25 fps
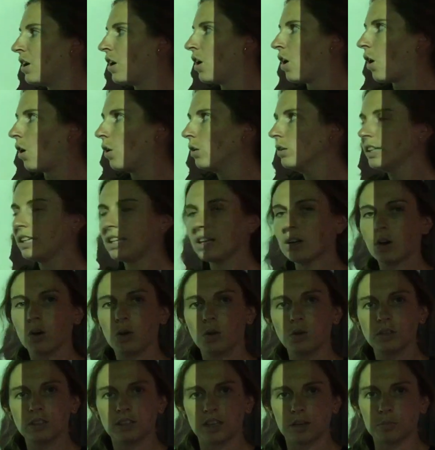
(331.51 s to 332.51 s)
Only
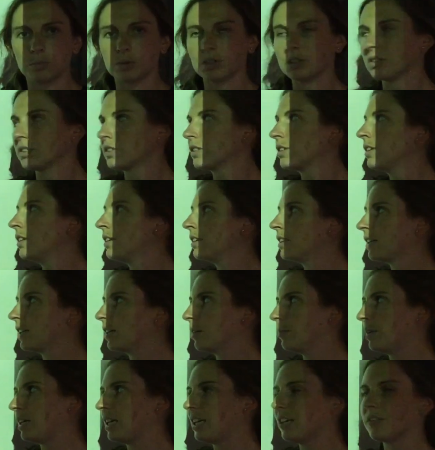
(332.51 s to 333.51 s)
whole numbers could
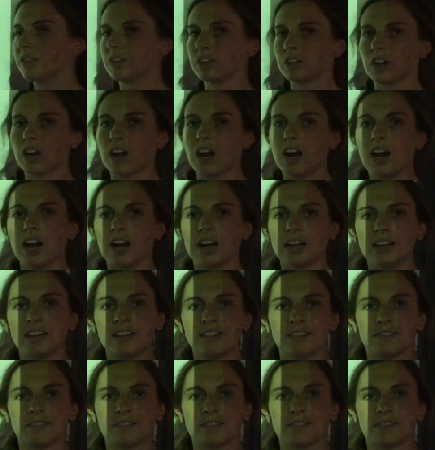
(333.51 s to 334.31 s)
be even or odd.